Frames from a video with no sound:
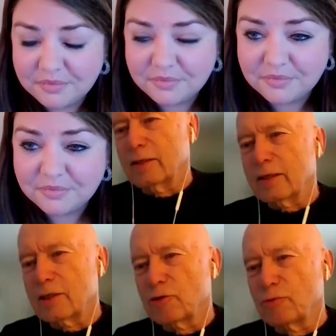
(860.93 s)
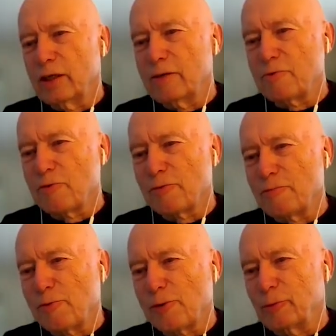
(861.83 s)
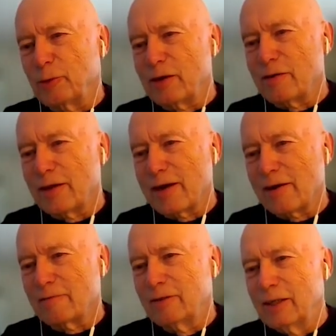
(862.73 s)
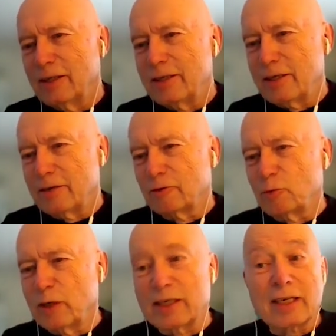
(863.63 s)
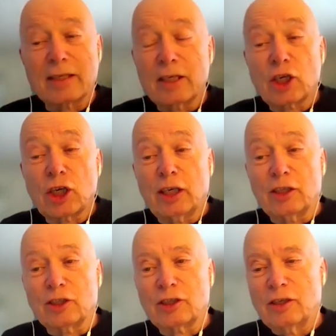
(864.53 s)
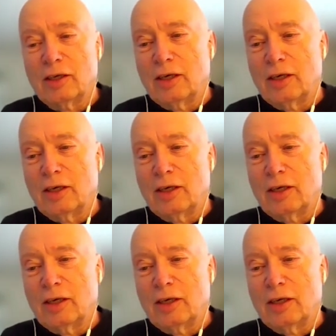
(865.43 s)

And I think that's a really important point. We all have different ways, and they change.